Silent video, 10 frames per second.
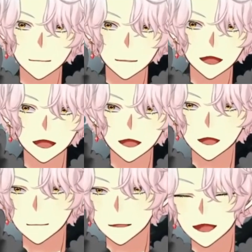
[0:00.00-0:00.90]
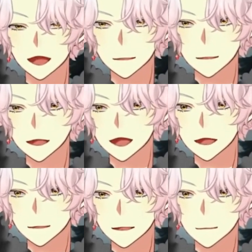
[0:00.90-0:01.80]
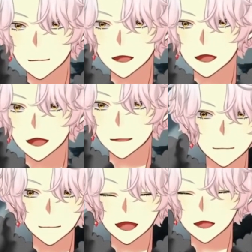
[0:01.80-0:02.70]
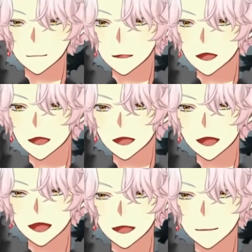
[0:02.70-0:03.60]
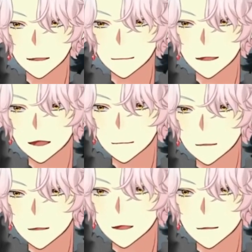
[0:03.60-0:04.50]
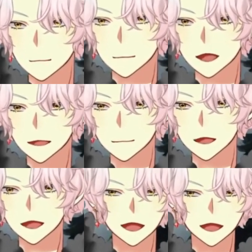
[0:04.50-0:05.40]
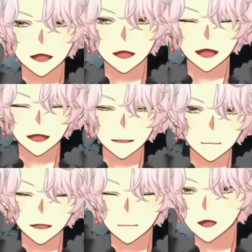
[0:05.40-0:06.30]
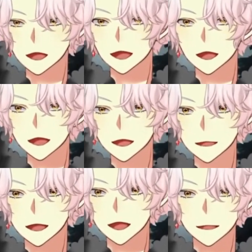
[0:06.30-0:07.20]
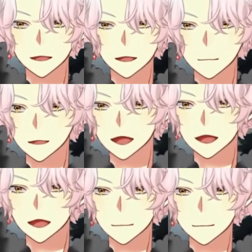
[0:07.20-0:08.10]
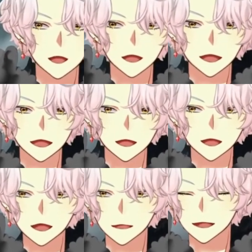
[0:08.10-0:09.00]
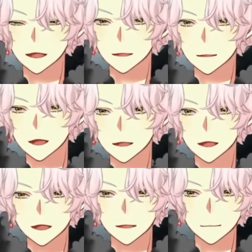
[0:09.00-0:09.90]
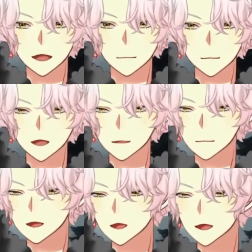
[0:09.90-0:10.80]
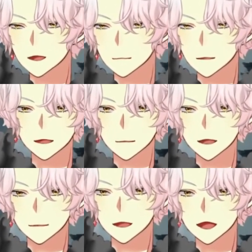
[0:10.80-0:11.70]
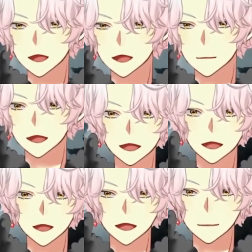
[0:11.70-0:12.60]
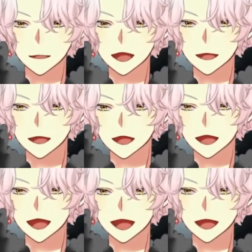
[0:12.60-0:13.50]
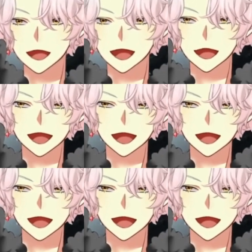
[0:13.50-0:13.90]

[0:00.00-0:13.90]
but this is the first time that that alert went off and was like, hey, there is an earthquake coming. And I'm working on the song. It's 1 a.m and I see the alert and I'm like, what the fuck? Like, wh- what's even gonna happen? Lord Aethelstan and Lord has survived.